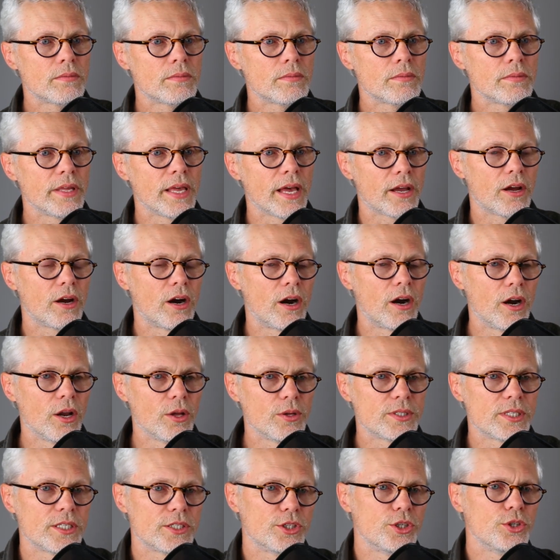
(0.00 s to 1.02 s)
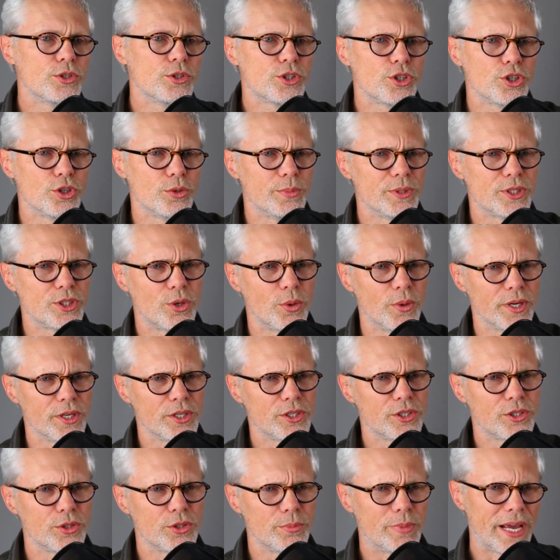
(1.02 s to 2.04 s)
Yeah, Carlos says YouTube is going
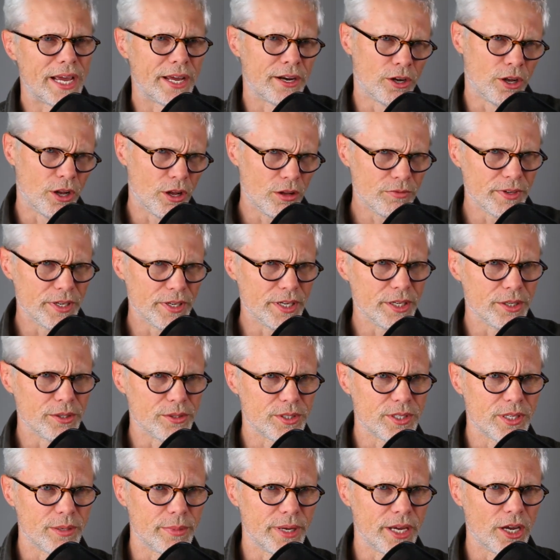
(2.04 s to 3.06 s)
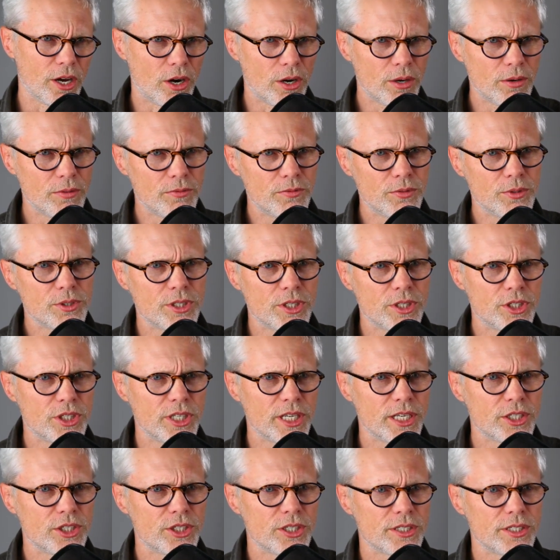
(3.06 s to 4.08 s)
to ban all videos that make harmful
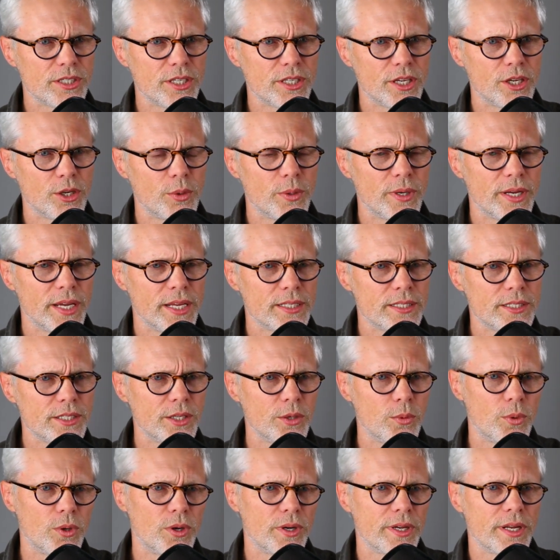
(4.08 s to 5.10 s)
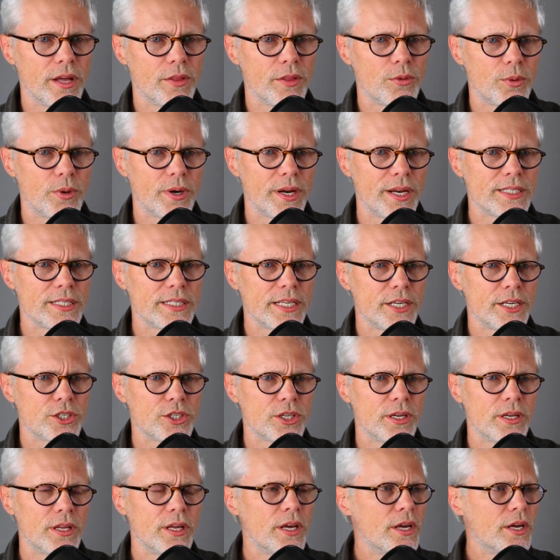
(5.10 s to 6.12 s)
suggestions that go against the World Health
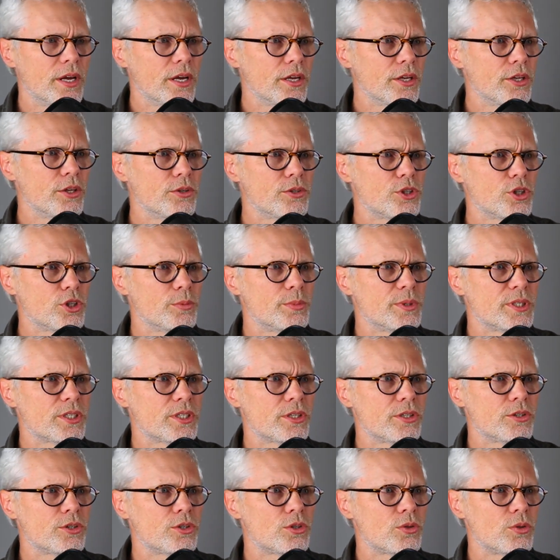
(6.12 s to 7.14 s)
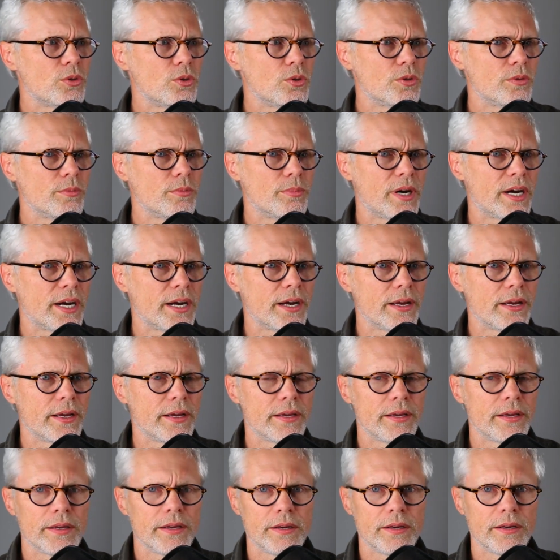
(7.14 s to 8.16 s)
Organization. YouTube is controlled
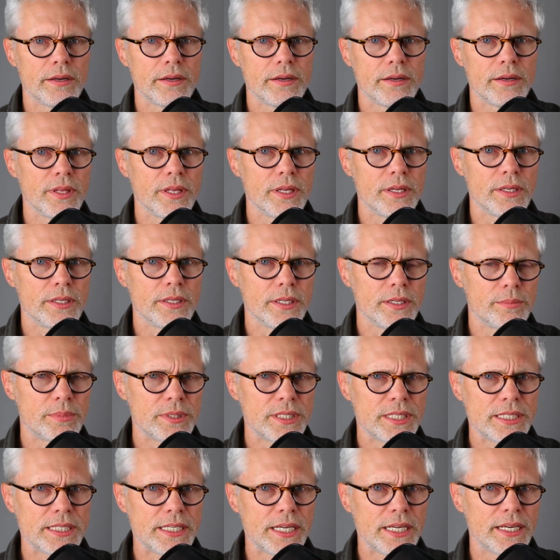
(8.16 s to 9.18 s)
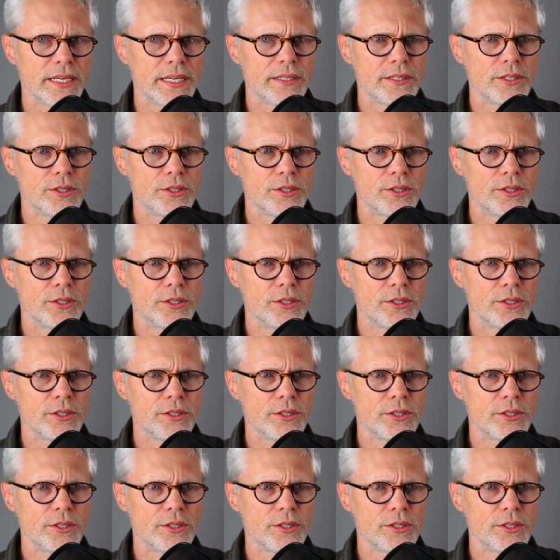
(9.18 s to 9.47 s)
by, you know, the deep state.